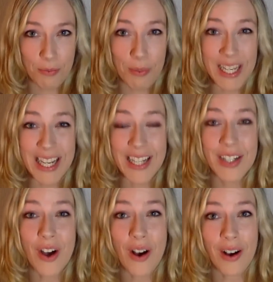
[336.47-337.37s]
being
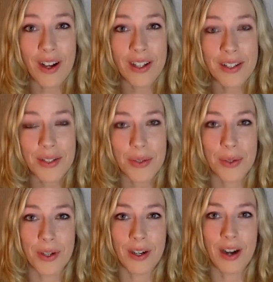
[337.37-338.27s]
conned
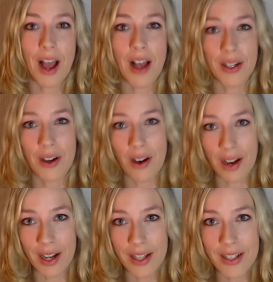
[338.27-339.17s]
or a
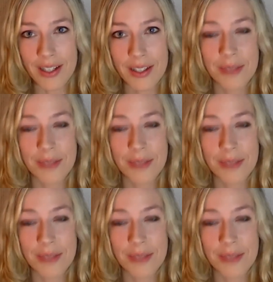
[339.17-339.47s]
con,